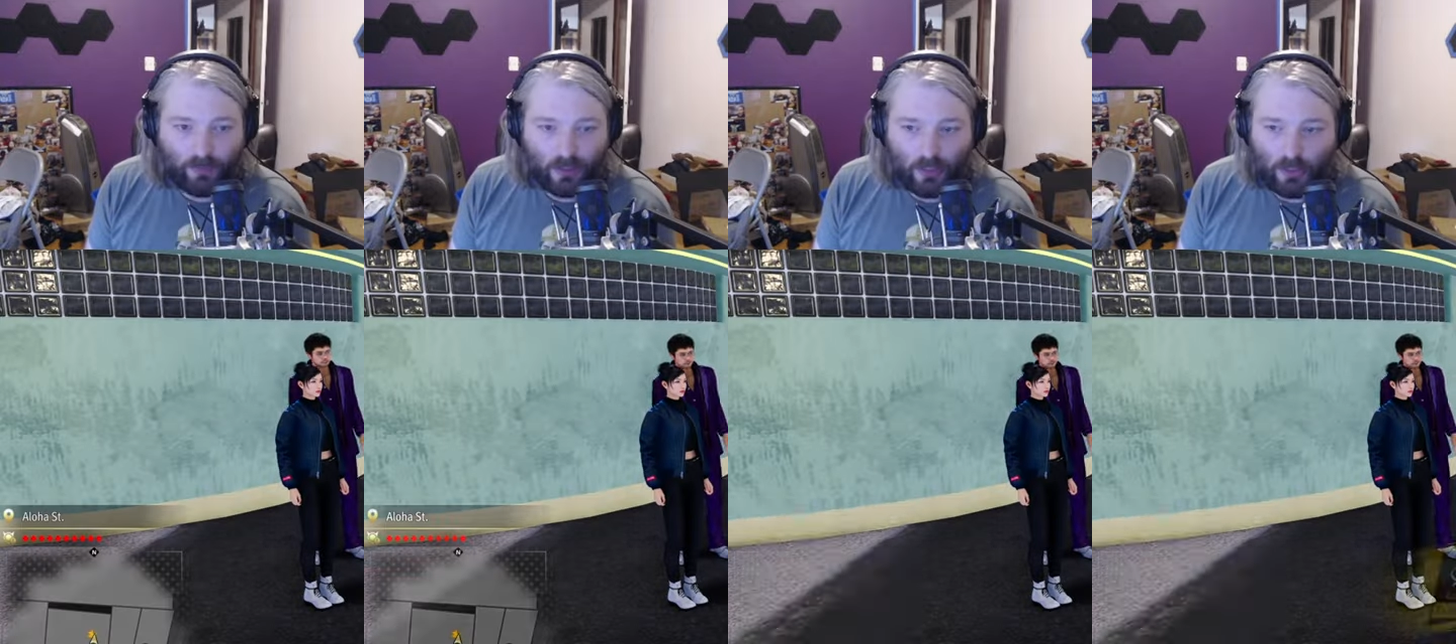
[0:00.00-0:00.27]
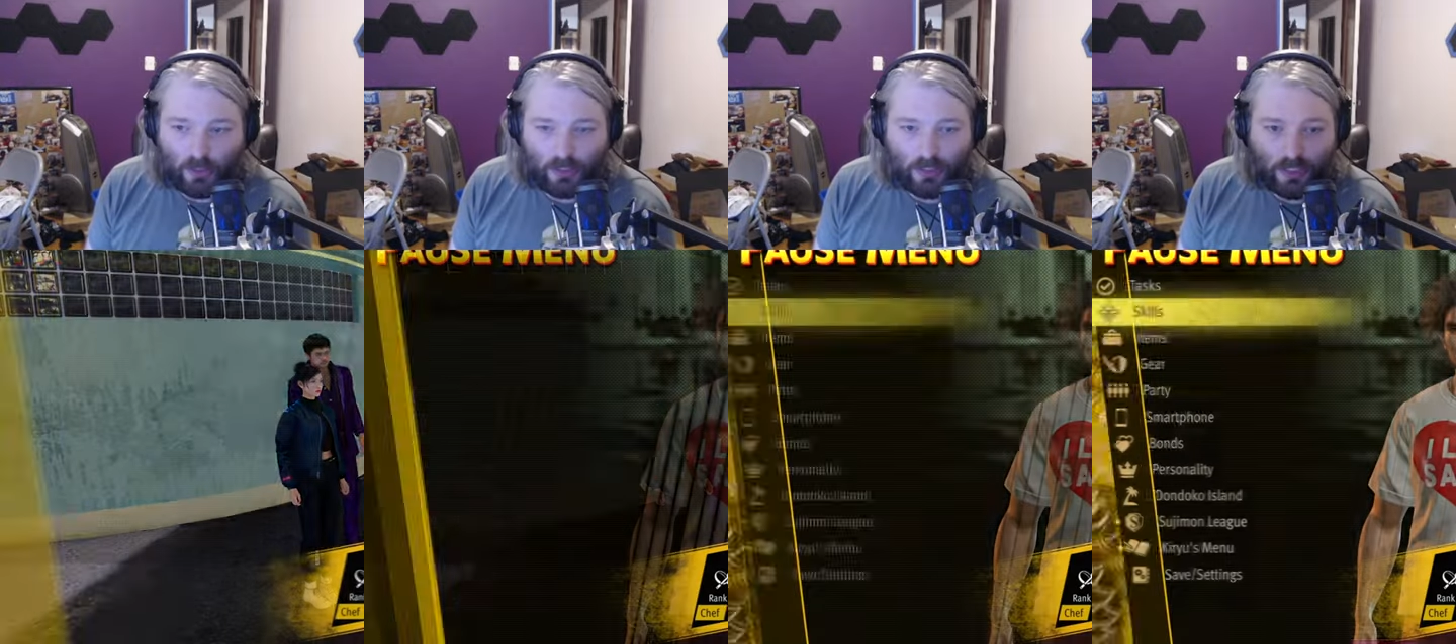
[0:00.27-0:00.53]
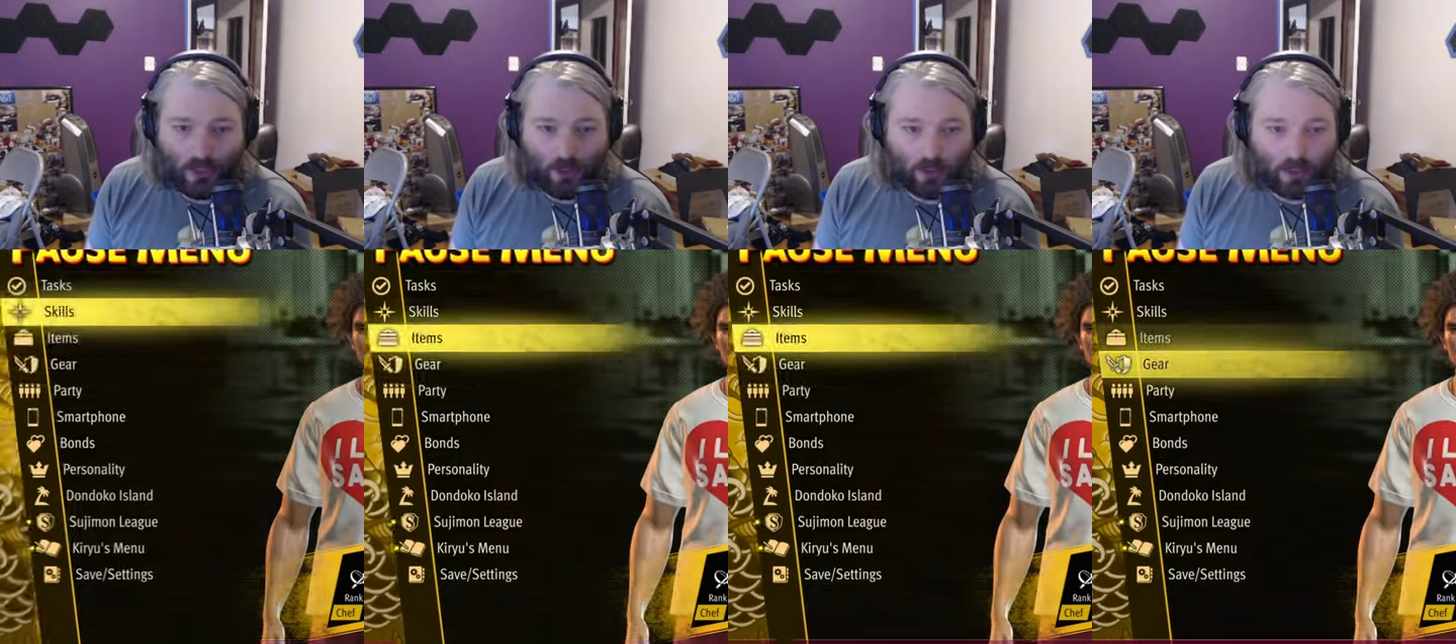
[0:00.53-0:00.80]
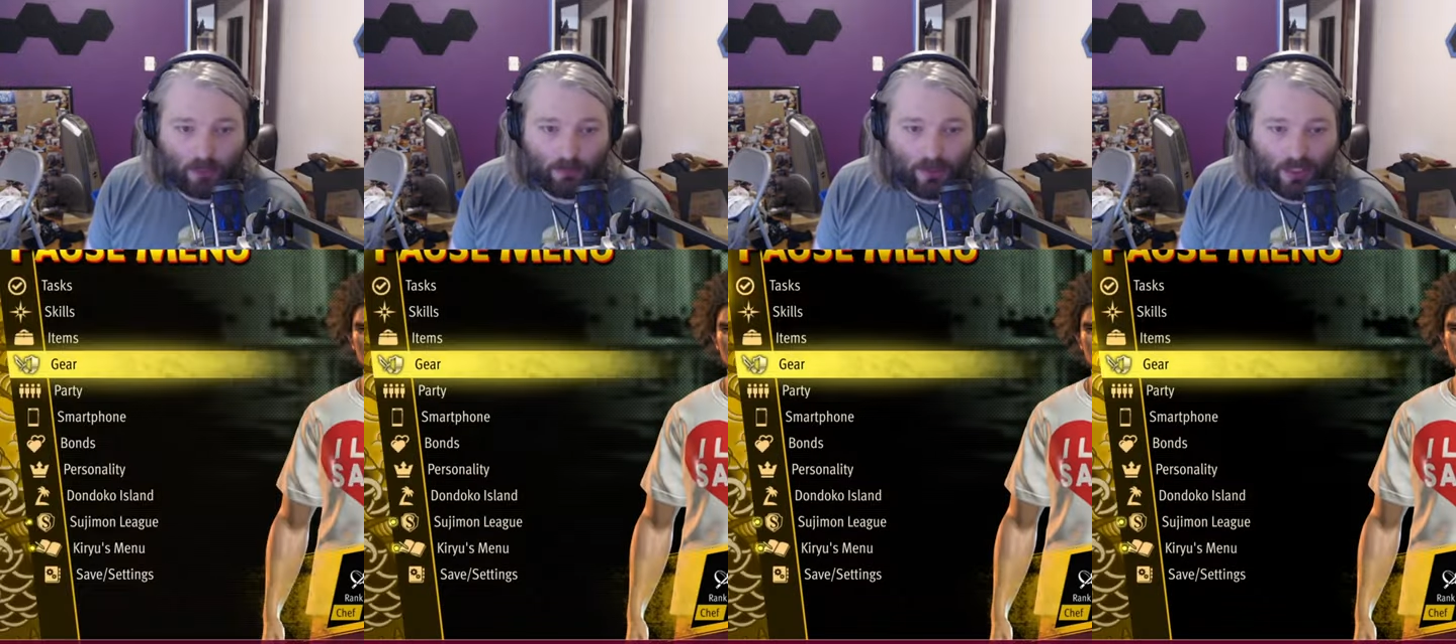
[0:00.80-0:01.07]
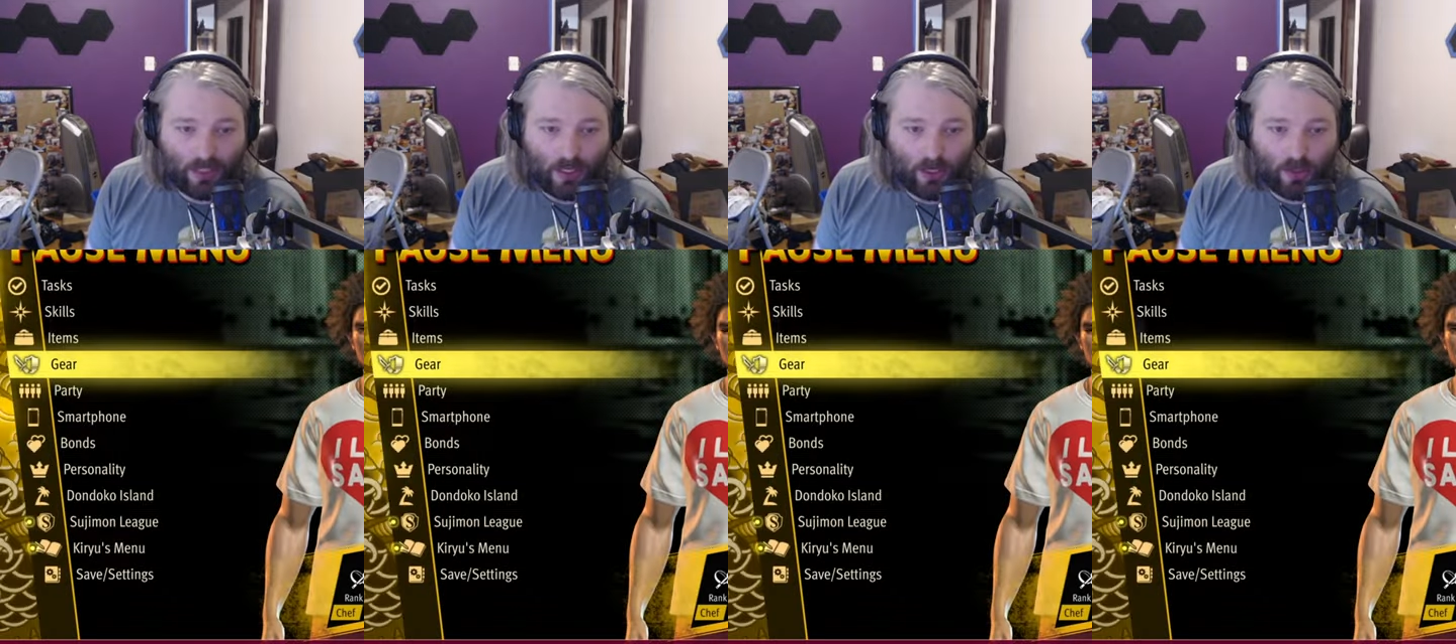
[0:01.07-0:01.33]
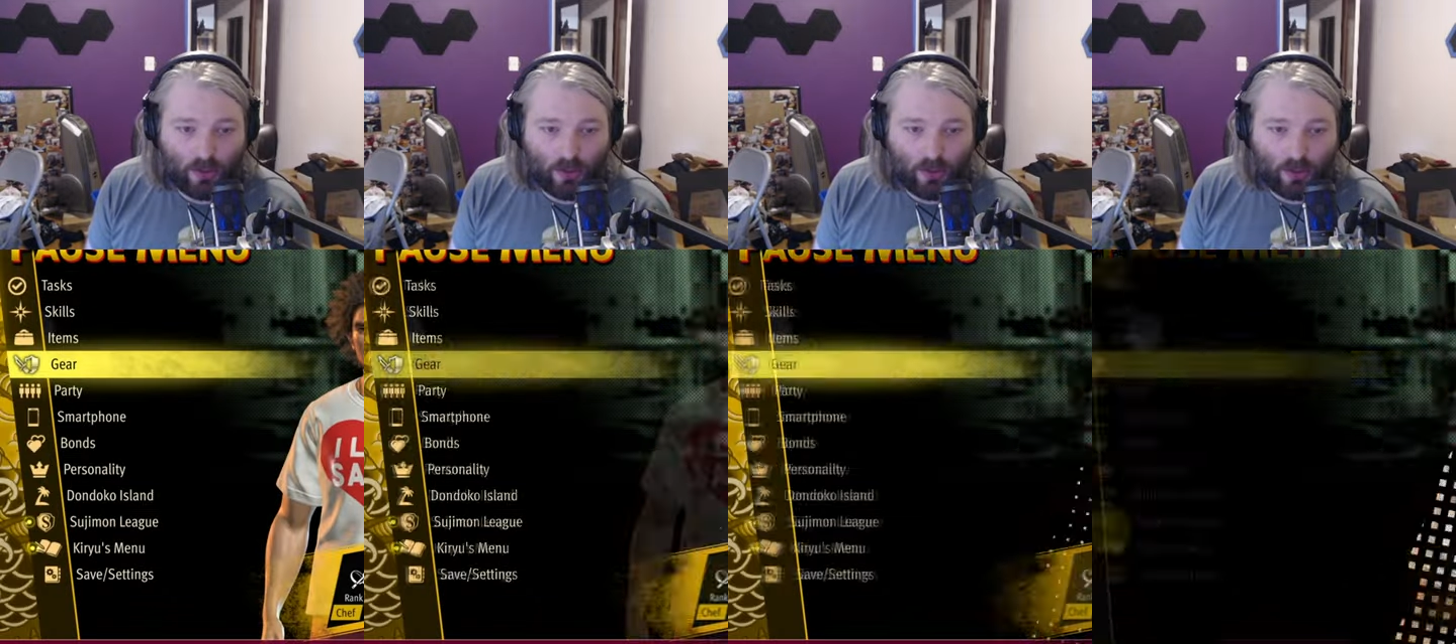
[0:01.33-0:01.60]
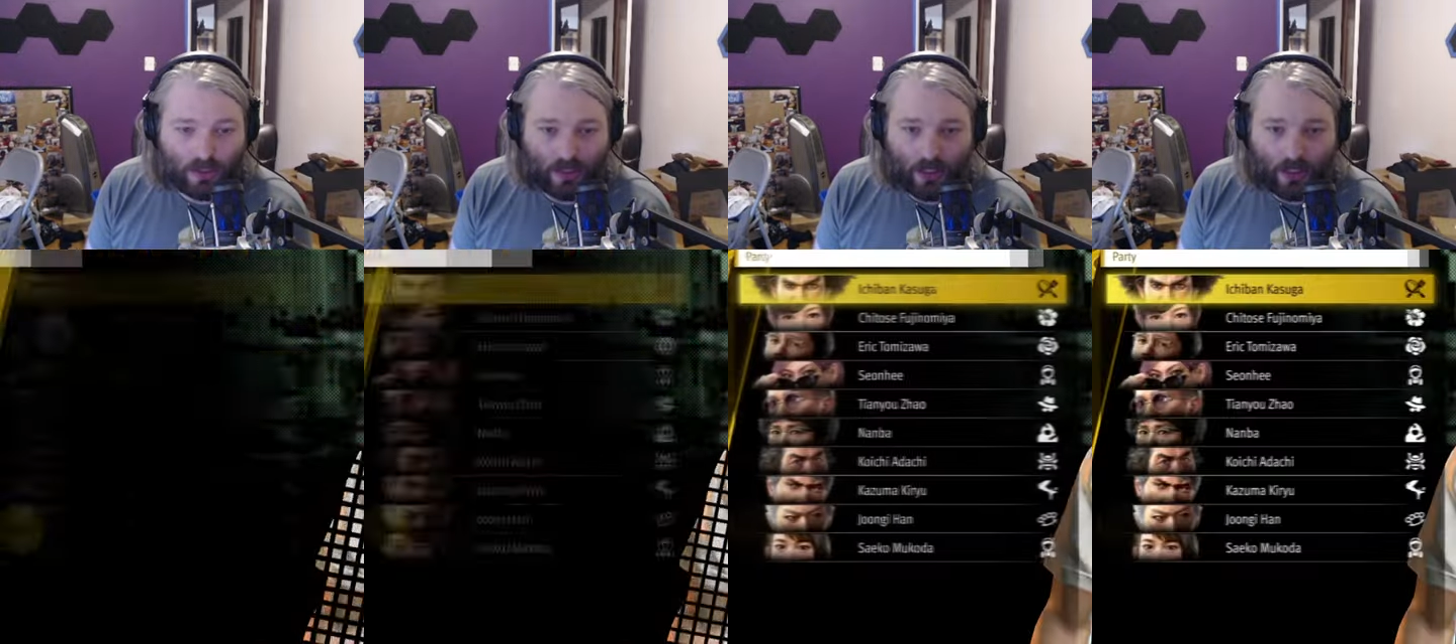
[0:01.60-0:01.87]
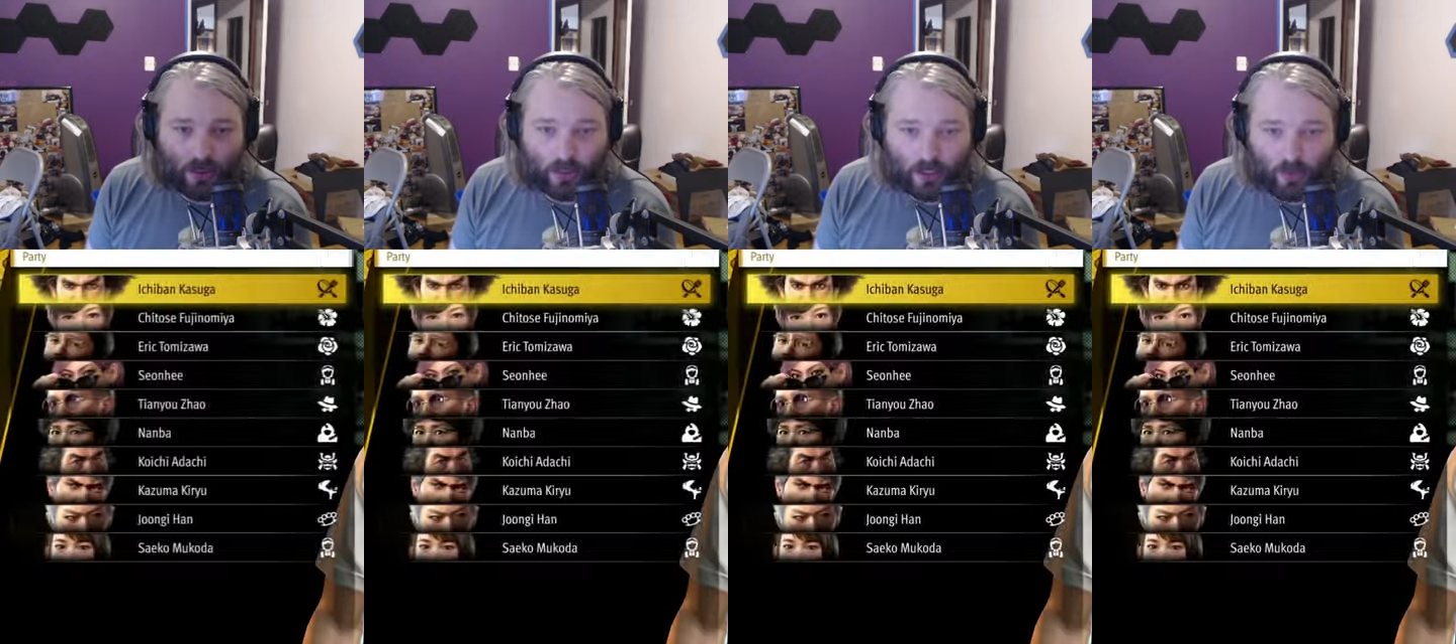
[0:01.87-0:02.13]
you can take a look at my characters that
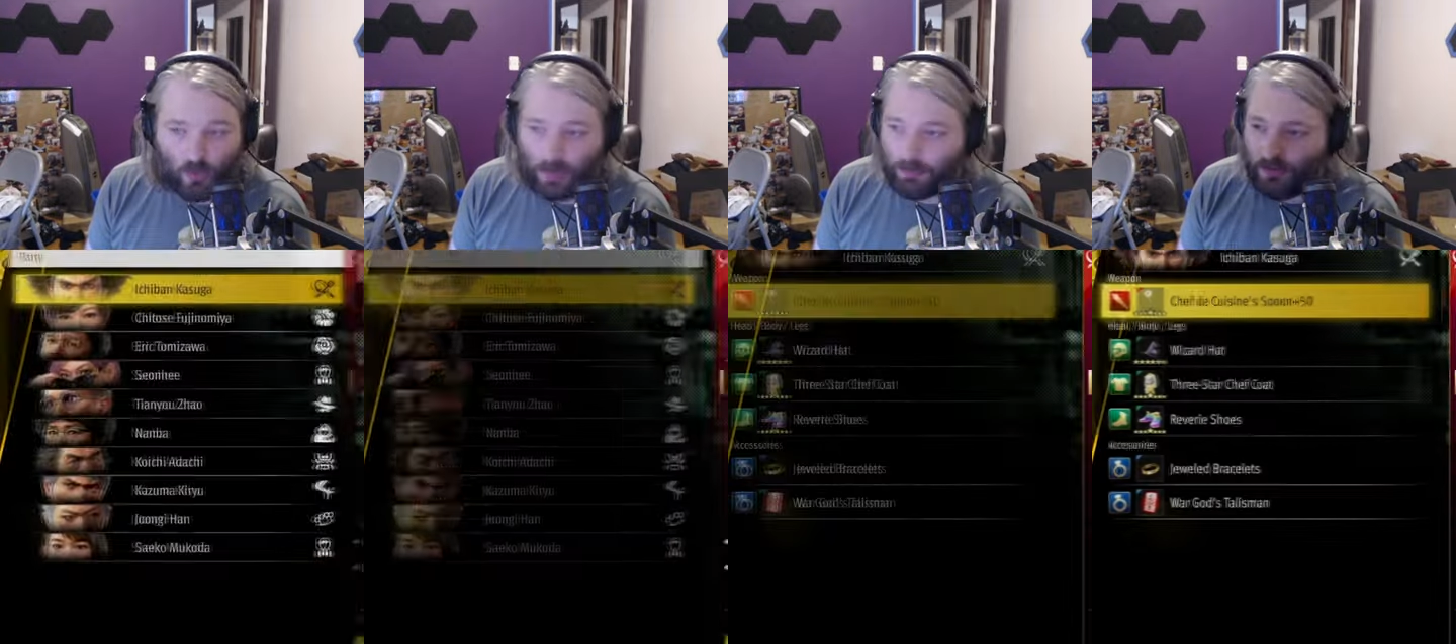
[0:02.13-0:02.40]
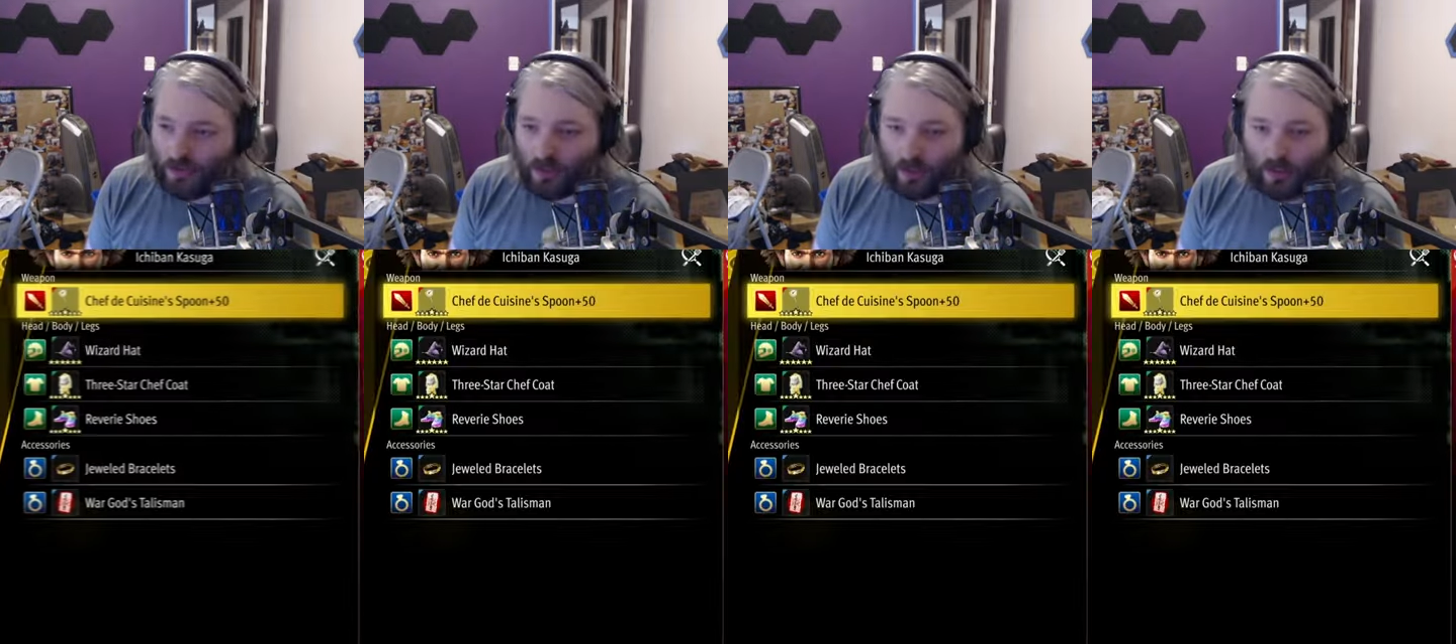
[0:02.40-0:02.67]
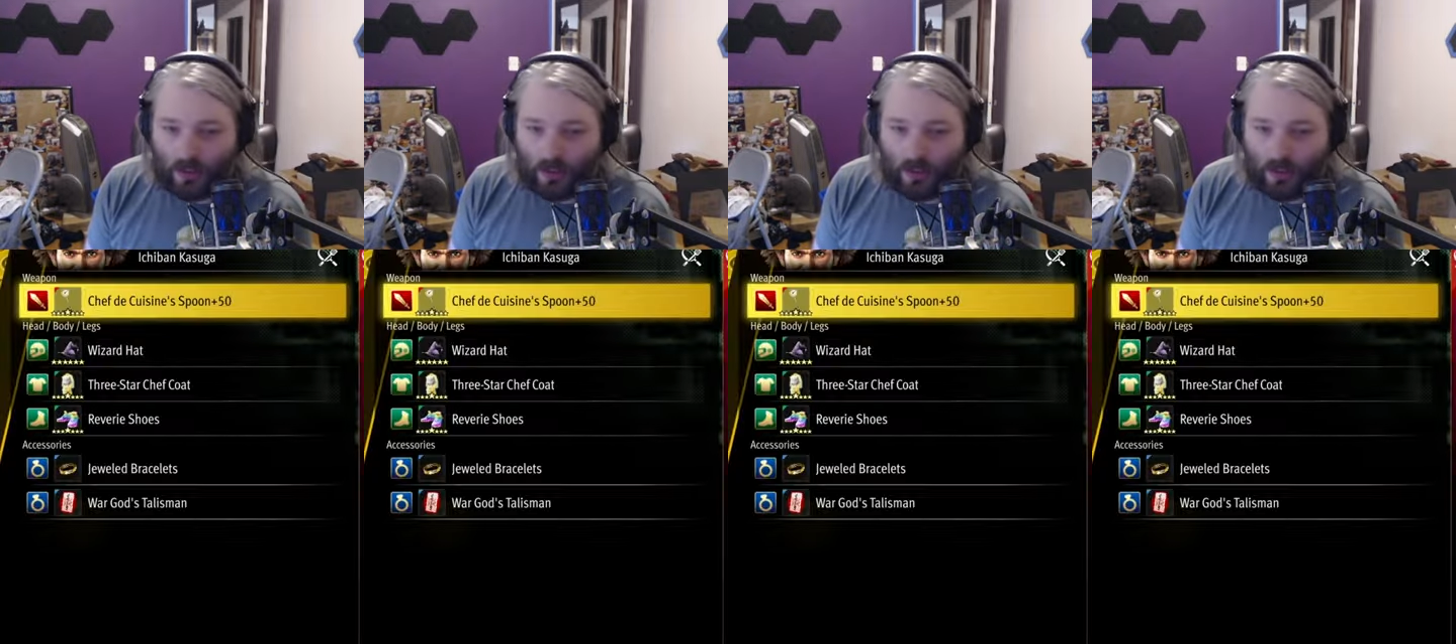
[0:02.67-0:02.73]
are equipped.